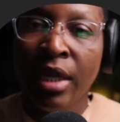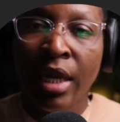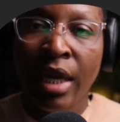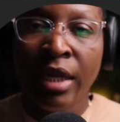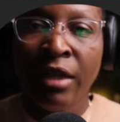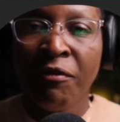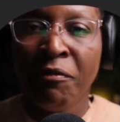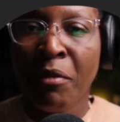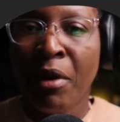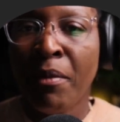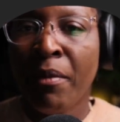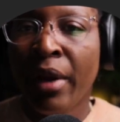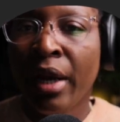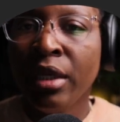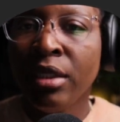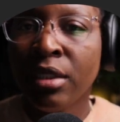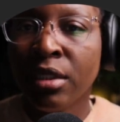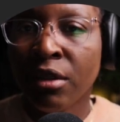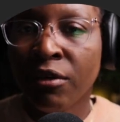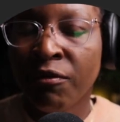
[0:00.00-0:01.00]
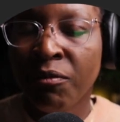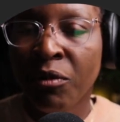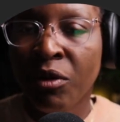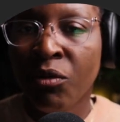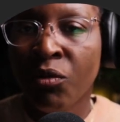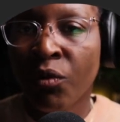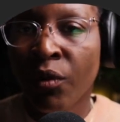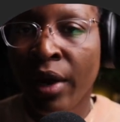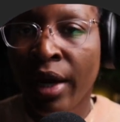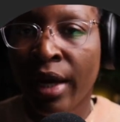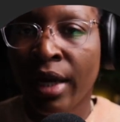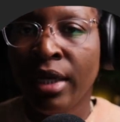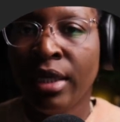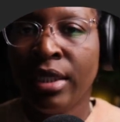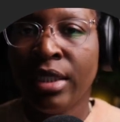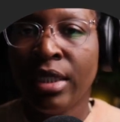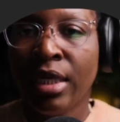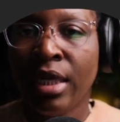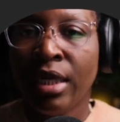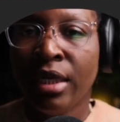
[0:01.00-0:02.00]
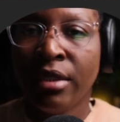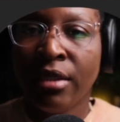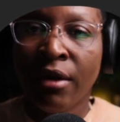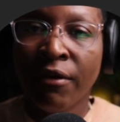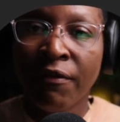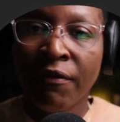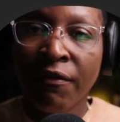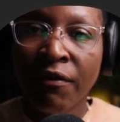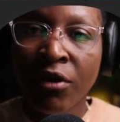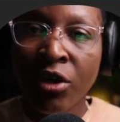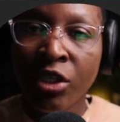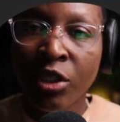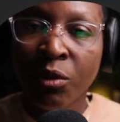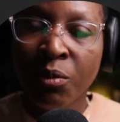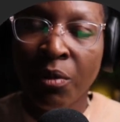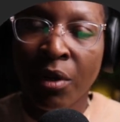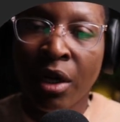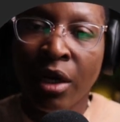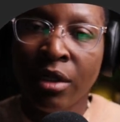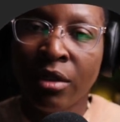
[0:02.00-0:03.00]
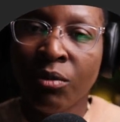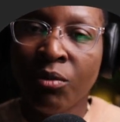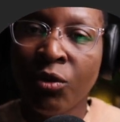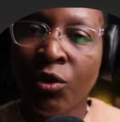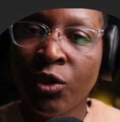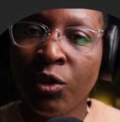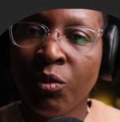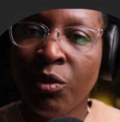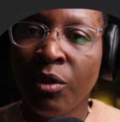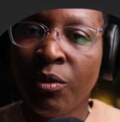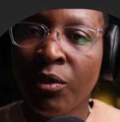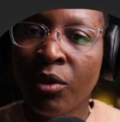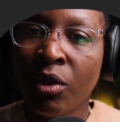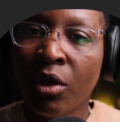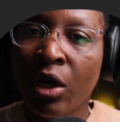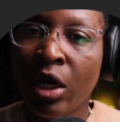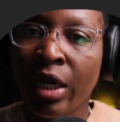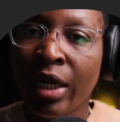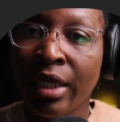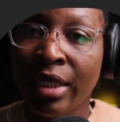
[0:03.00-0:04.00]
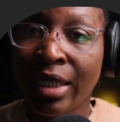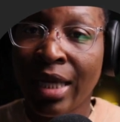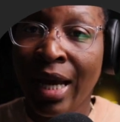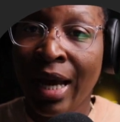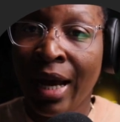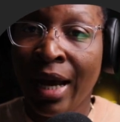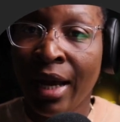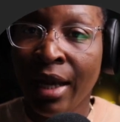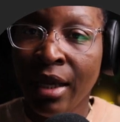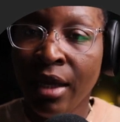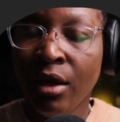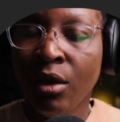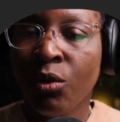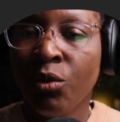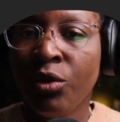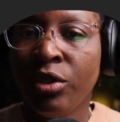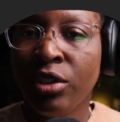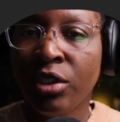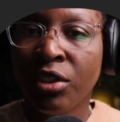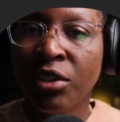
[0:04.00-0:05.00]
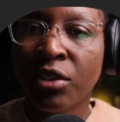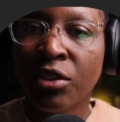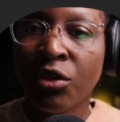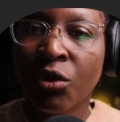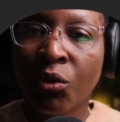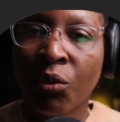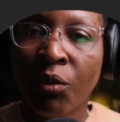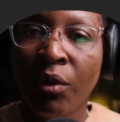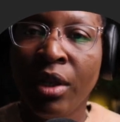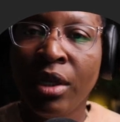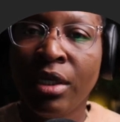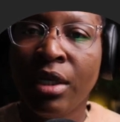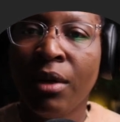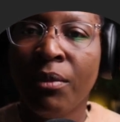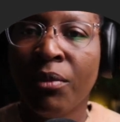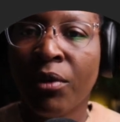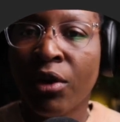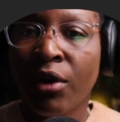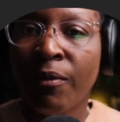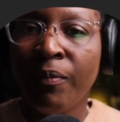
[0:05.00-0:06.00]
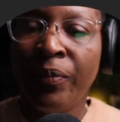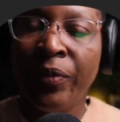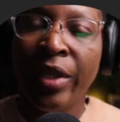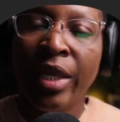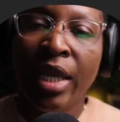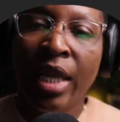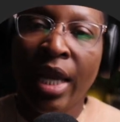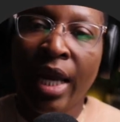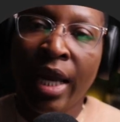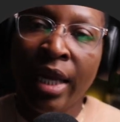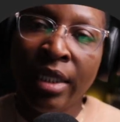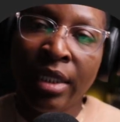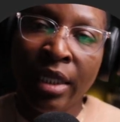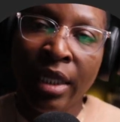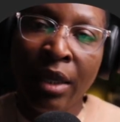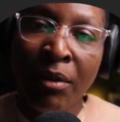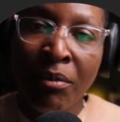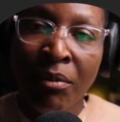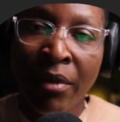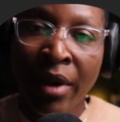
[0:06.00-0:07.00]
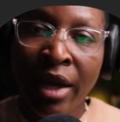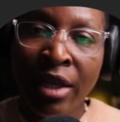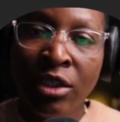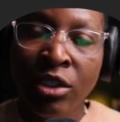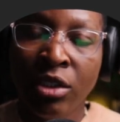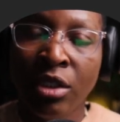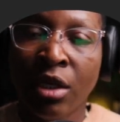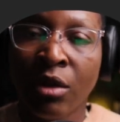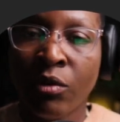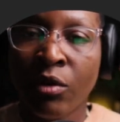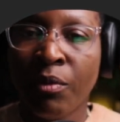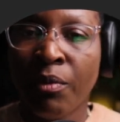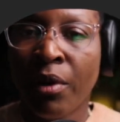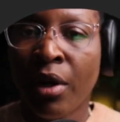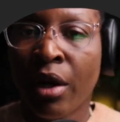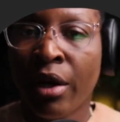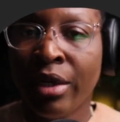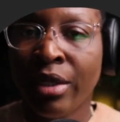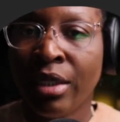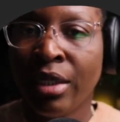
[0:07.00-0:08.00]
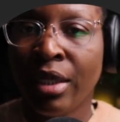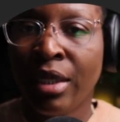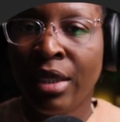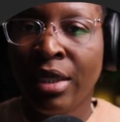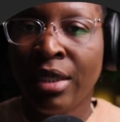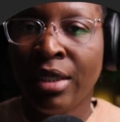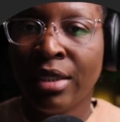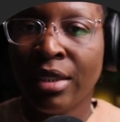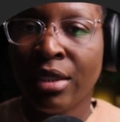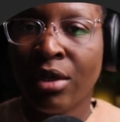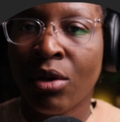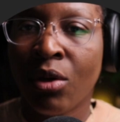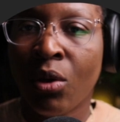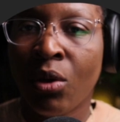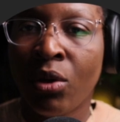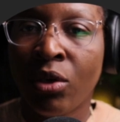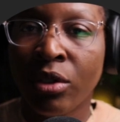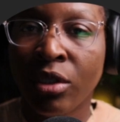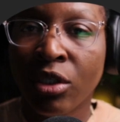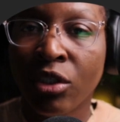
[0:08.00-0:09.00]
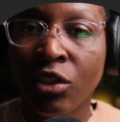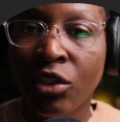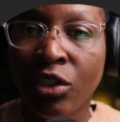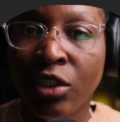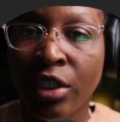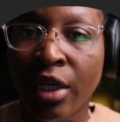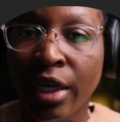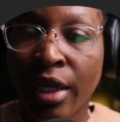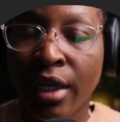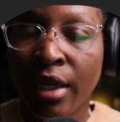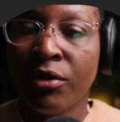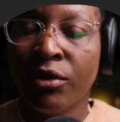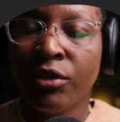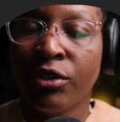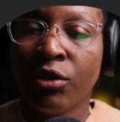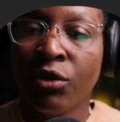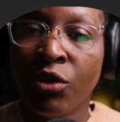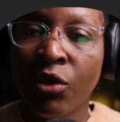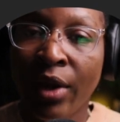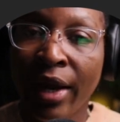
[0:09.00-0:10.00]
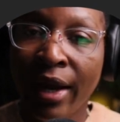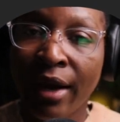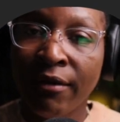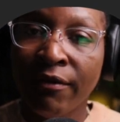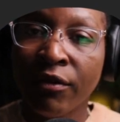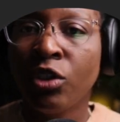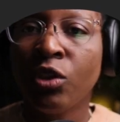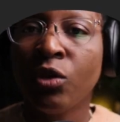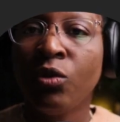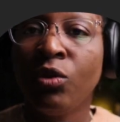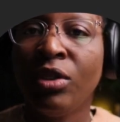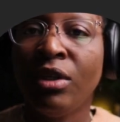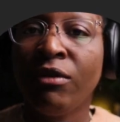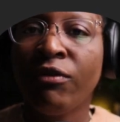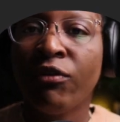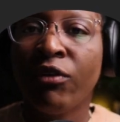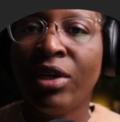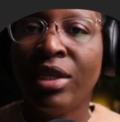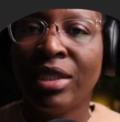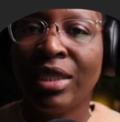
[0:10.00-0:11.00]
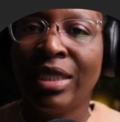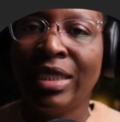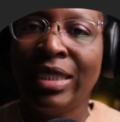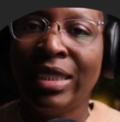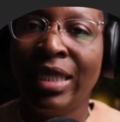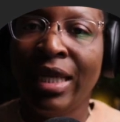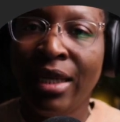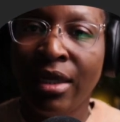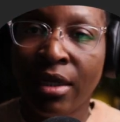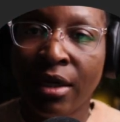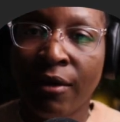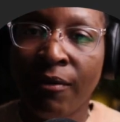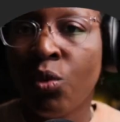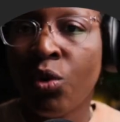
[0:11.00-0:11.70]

And if my mind serves me right, the first part, most people call it I, which is the real number, and the imaginary part is called J. So you have two different data.